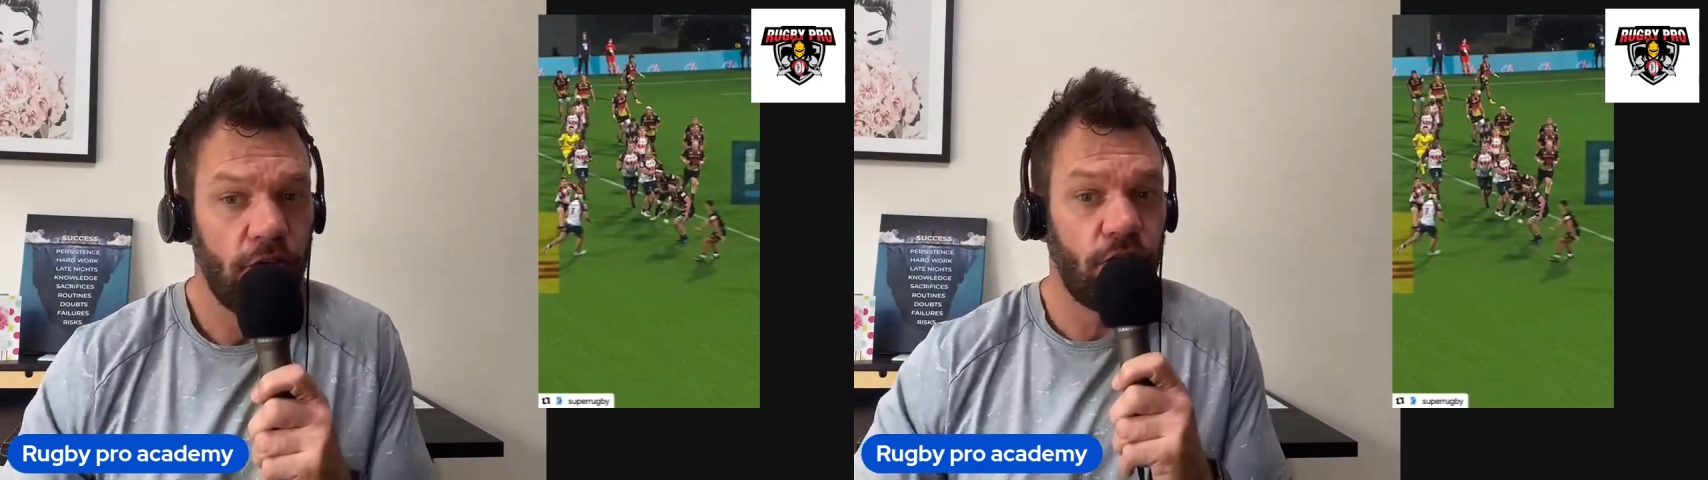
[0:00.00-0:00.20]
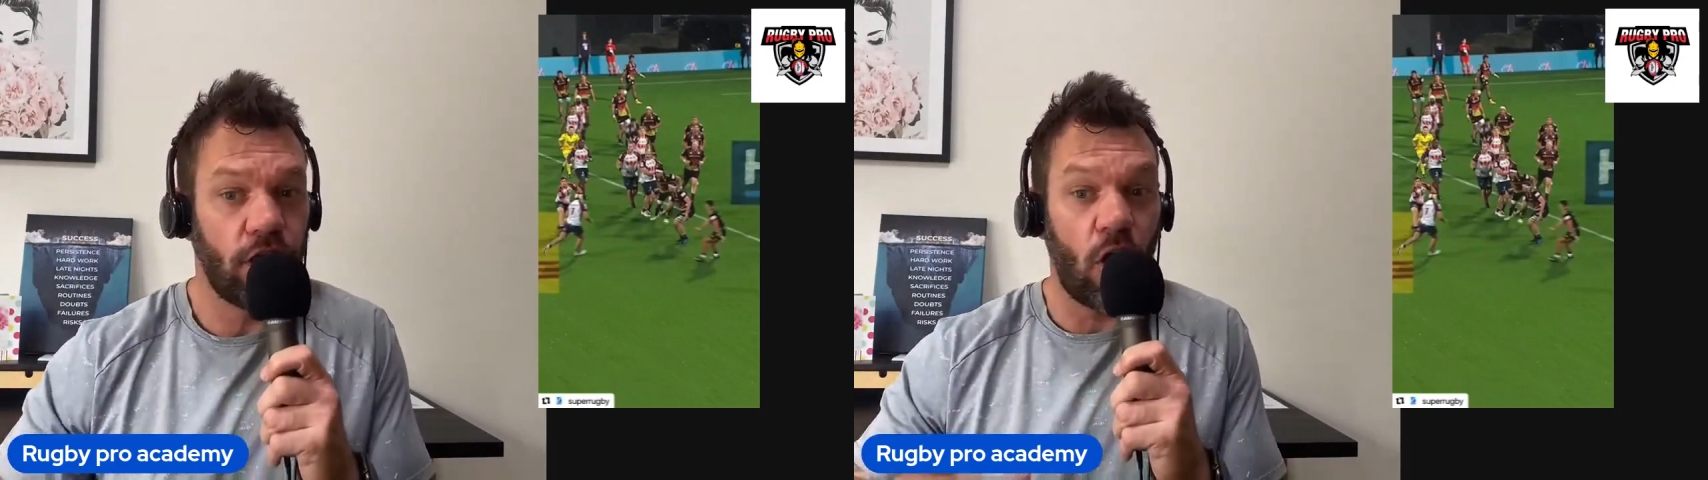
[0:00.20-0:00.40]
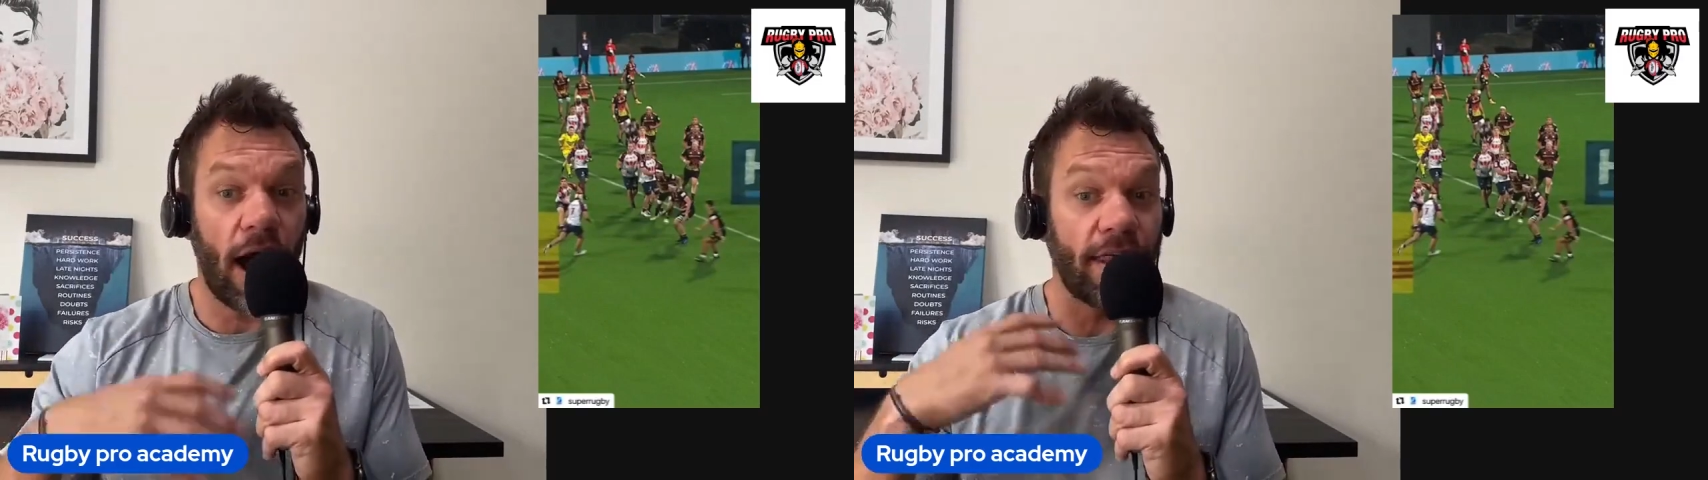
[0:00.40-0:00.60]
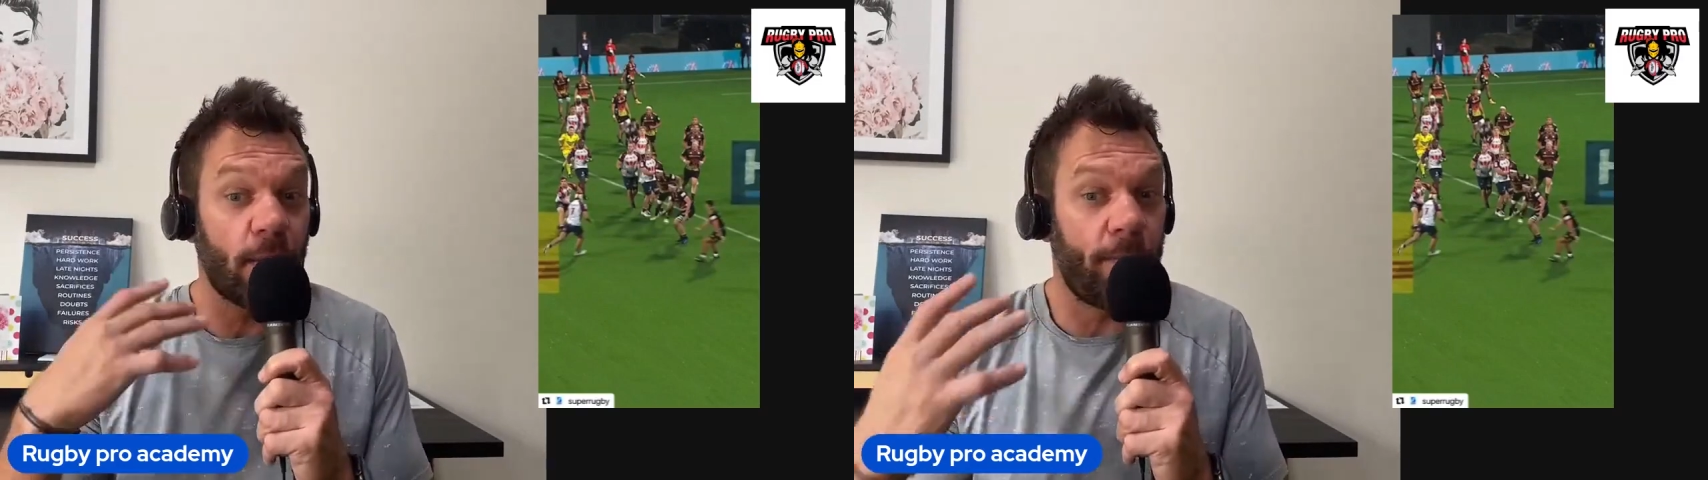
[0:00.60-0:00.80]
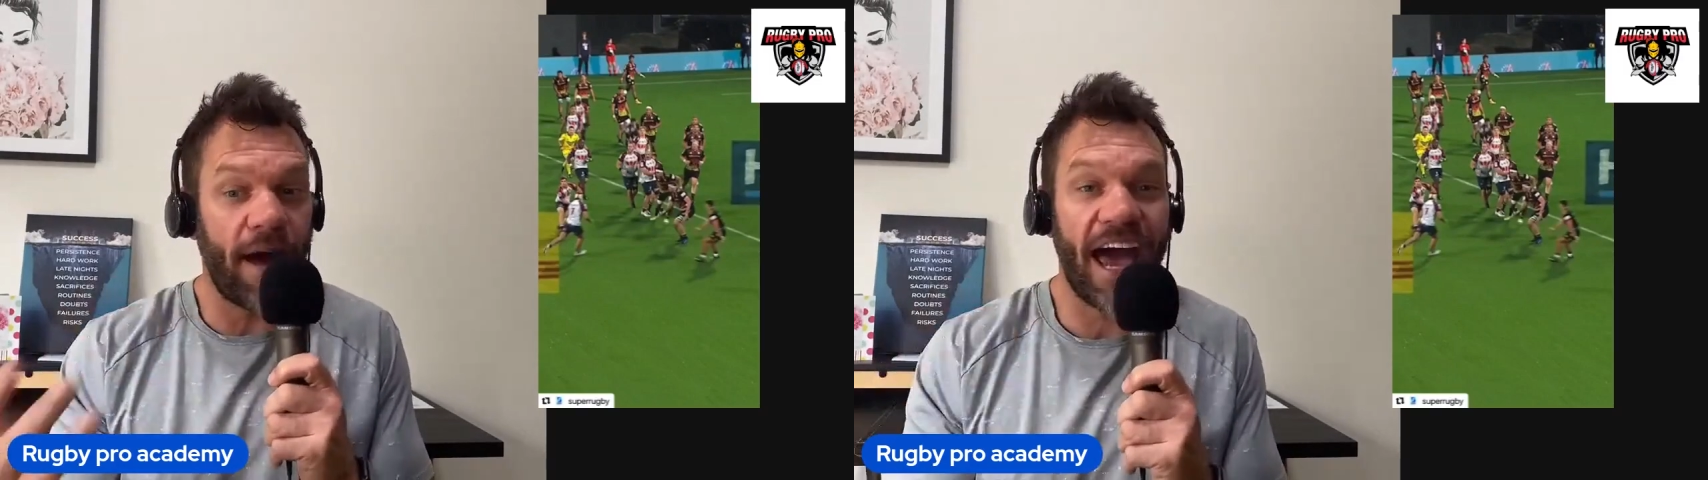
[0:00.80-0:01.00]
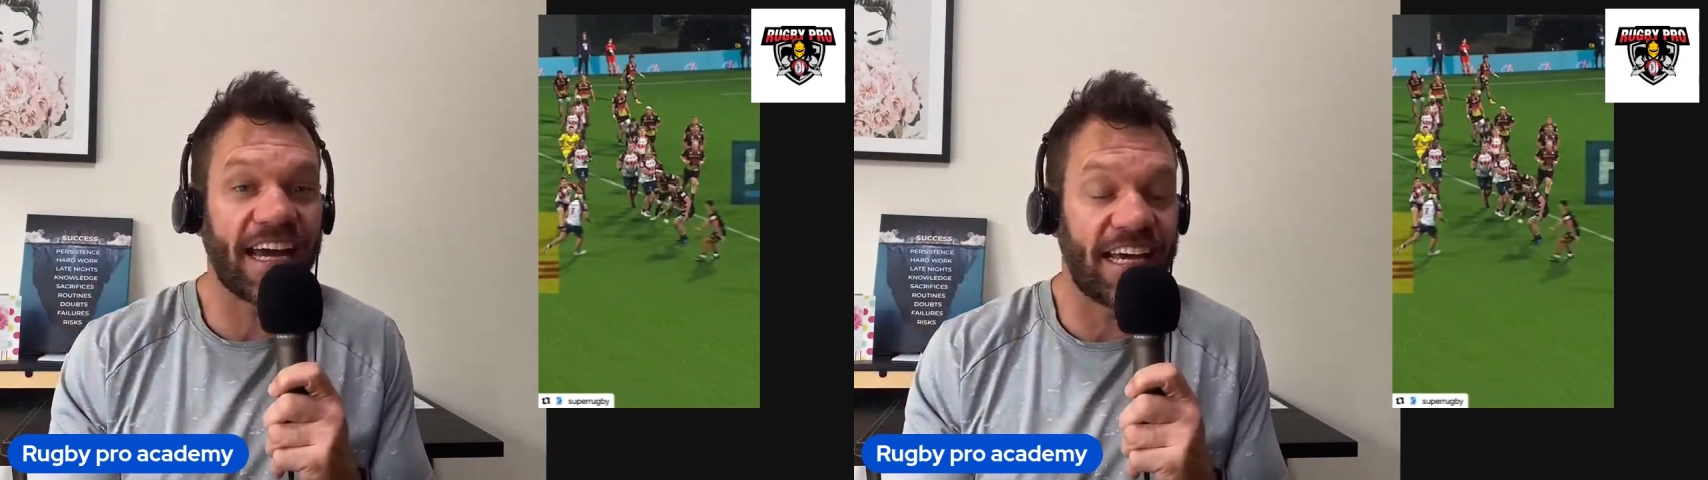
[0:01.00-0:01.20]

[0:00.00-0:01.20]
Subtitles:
The guy at the back